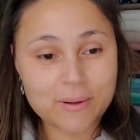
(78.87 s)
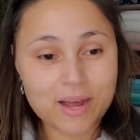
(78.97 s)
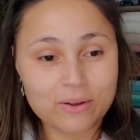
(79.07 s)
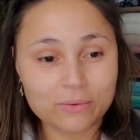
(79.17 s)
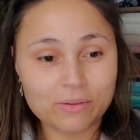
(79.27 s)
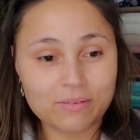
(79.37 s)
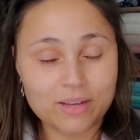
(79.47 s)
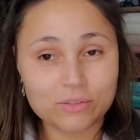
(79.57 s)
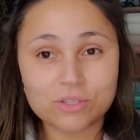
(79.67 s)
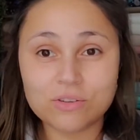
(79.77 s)
I only
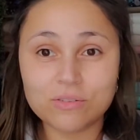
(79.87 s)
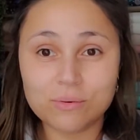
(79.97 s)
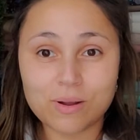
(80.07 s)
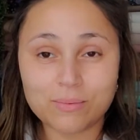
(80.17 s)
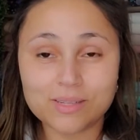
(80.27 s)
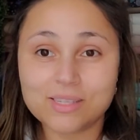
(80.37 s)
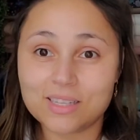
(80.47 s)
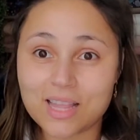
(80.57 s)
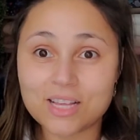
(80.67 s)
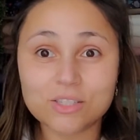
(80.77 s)
found two of the white ones. The
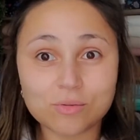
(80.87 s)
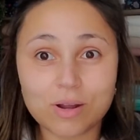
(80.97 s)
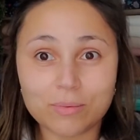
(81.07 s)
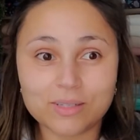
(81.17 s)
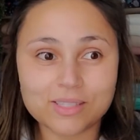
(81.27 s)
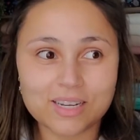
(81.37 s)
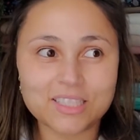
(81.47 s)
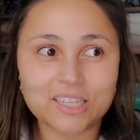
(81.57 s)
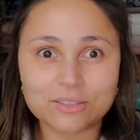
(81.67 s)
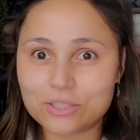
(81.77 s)
last two white ones, I
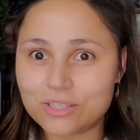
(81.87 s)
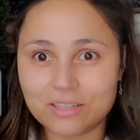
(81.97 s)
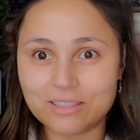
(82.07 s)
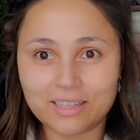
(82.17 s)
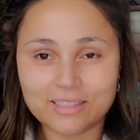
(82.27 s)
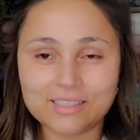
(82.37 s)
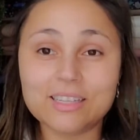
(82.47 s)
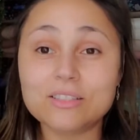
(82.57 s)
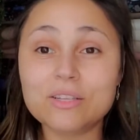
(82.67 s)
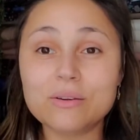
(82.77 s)
checked their stock online as step
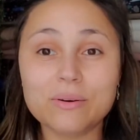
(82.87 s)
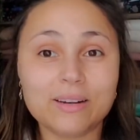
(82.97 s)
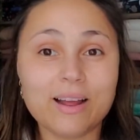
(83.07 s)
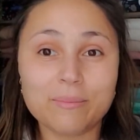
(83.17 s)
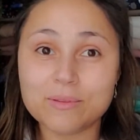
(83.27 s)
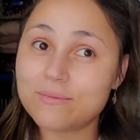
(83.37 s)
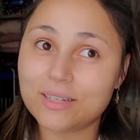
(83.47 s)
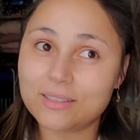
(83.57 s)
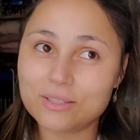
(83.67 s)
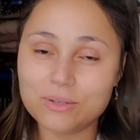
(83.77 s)
2, and I happened to find
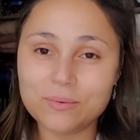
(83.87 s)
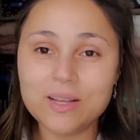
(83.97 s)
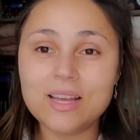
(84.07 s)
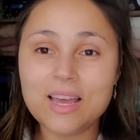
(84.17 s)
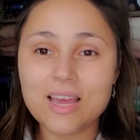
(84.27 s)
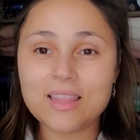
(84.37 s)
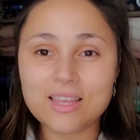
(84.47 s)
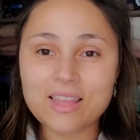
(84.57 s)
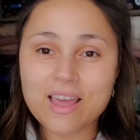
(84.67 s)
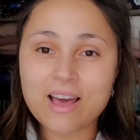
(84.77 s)
the two. And then
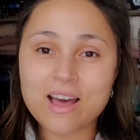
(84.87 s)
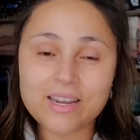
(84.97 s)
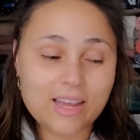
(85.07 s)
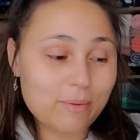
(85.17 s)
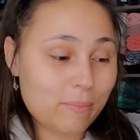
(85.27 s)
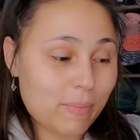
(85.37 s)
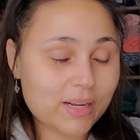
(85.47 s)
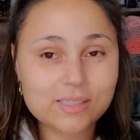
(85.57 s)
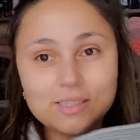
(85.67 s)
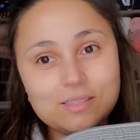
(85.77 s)
they had
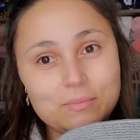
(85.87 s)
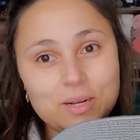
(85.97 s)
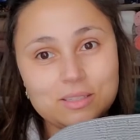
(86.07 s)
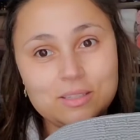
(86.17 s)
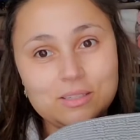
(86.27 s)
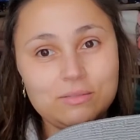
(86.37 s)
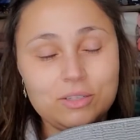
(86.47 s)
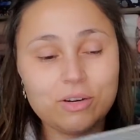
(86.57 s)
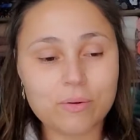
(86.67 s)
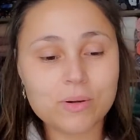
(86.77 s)
boxes and boxes of the
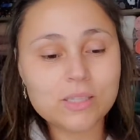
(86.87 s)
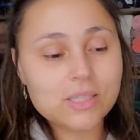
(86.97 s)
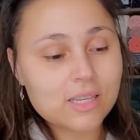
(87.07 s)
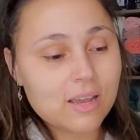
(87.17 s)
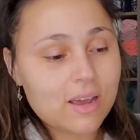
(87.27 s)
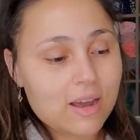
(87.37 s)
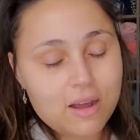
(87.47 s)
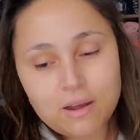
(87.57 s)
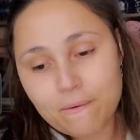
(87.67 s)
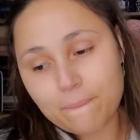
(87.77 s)
gray ones.
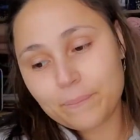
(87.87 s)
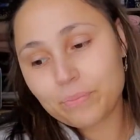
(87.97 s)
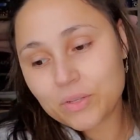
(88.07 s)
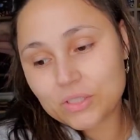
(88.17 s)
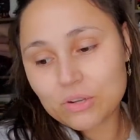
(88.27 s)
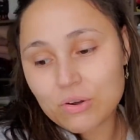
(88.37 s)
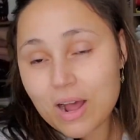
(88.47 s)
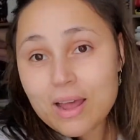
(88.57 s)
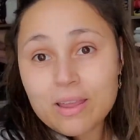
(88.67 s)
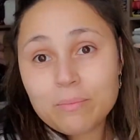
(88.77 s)
So
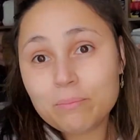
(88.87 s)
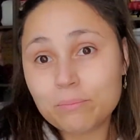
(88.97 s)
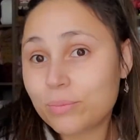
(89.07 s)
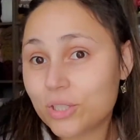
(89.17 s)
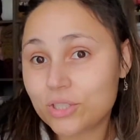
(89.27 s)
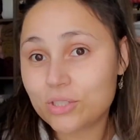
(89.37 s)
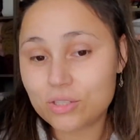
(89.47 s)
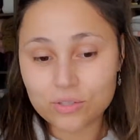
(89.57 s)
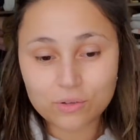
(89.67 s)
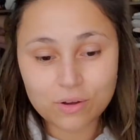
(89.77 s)
I purchased
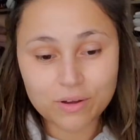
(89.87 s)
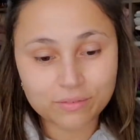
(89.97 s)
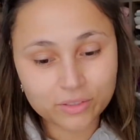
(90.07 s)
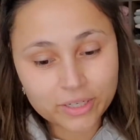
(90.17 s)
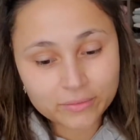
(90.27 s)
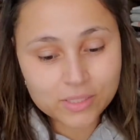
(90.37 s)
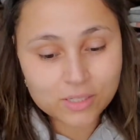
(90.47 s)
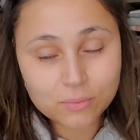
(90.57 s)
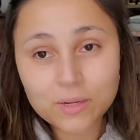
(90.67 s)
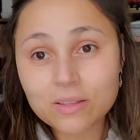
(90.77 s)
two of the gray ones as
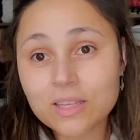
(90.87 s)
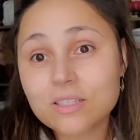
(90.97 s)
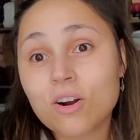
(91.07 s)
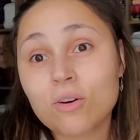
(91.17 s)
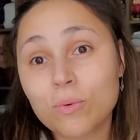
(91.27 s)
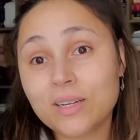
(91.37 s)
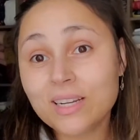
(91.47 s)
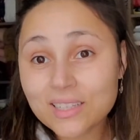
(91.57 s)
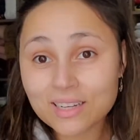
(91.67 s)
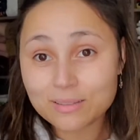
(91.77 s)
well. These are
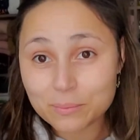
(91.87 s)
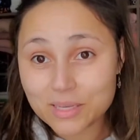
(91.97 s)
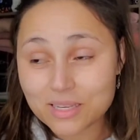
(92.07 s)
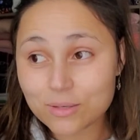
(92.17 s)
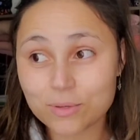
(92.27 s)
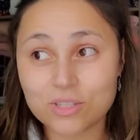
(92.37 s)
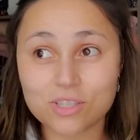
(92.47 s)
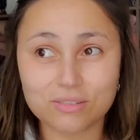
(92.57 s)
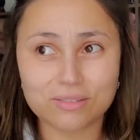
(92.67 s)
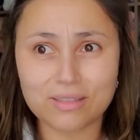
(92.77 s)
$1.99 a piece, which is
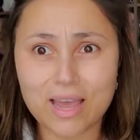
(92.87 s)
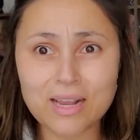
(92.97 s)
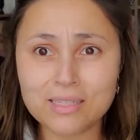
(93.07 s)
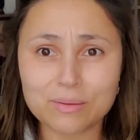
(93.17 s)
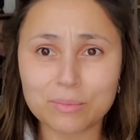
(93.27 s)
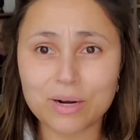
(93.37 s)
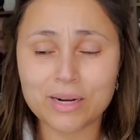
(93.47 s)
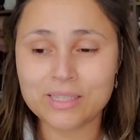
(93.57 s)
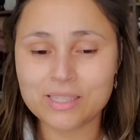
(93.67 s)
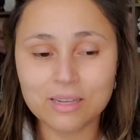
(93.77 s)
an excellent
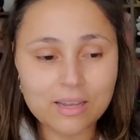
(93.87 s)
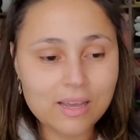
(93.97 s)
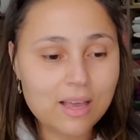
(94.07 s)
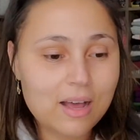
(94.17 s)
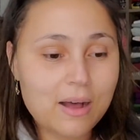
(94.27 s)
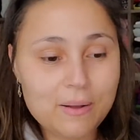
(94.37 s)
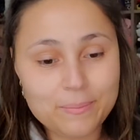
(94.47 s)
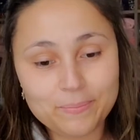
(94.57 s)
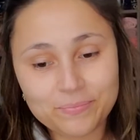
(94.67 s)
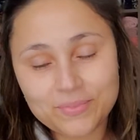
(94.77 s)
price.
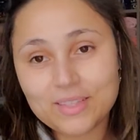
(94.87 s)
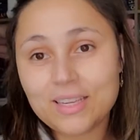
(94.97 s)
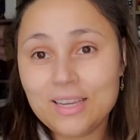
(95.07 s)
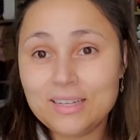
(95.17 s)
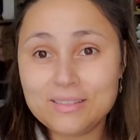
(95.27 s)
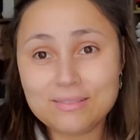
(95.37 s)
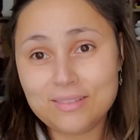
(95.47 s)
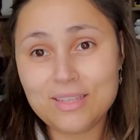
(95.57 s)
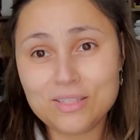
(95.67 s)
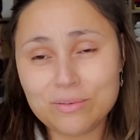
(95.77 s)
And
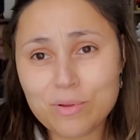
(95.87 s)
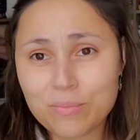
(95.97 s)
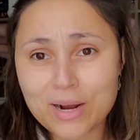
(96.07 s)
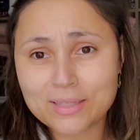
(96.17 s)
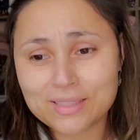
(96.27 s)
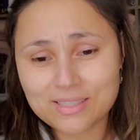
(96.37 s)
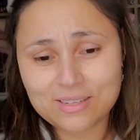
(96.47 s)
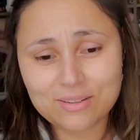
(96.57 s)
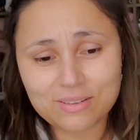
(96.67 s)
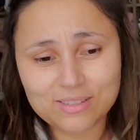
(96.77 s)
it's gonna be practice
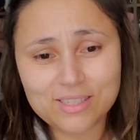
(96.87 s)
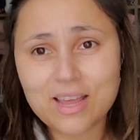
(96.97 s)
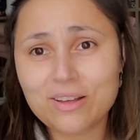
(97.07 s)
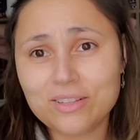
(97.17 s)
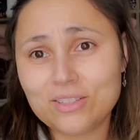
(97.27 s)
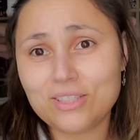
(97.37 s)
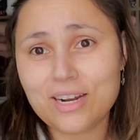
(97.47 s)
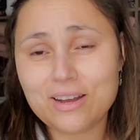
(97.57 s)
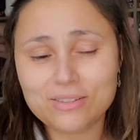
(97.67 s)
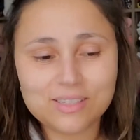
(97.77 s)
and see how they turn
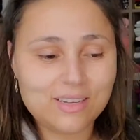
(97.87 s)
out.